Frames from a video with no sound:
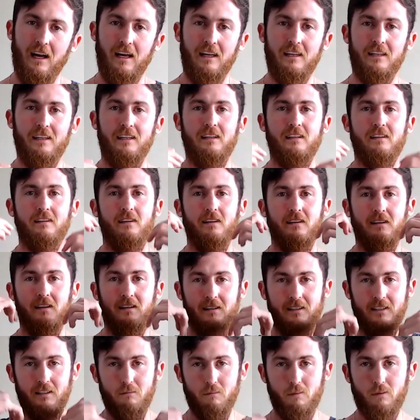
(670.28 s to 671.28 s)
and then
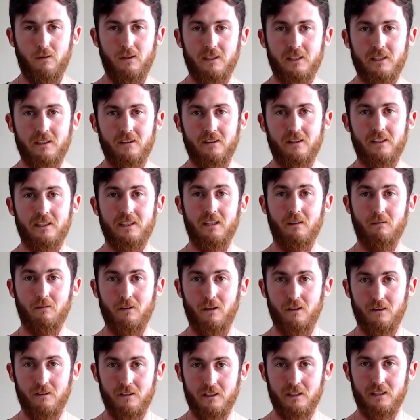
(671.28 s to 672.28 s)
suppressed on the
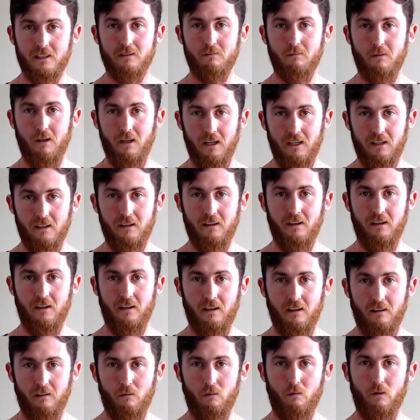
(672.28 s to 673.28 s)
subconscious mind,
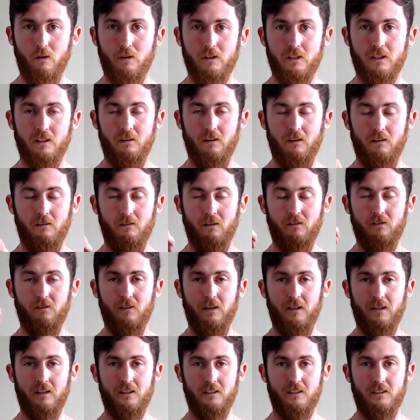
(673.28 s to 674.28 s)
which
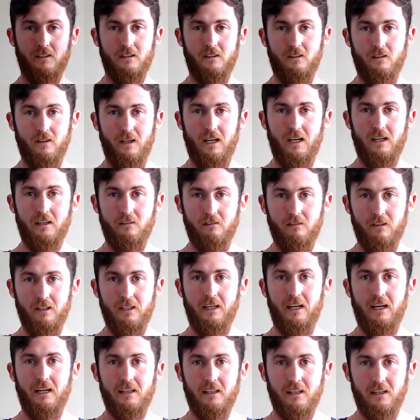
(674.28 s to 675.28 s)
reflects your outer
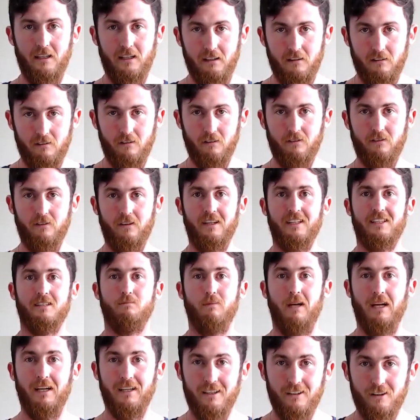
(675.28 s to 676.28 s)
reality, reflects
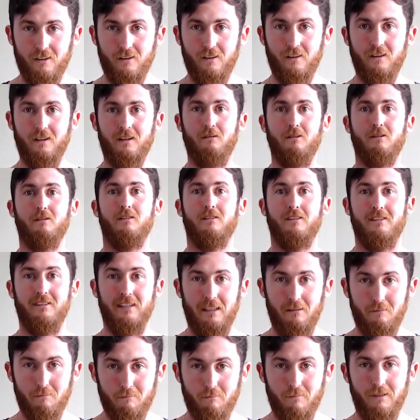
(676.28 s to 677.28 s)
back your
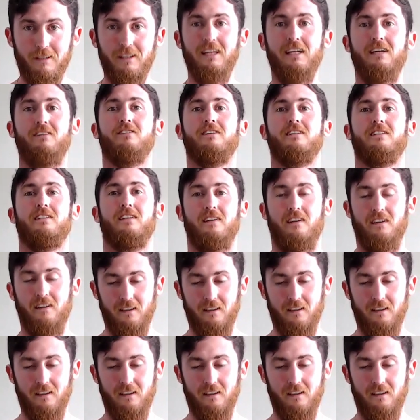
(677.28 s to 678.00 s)
deep beliefs.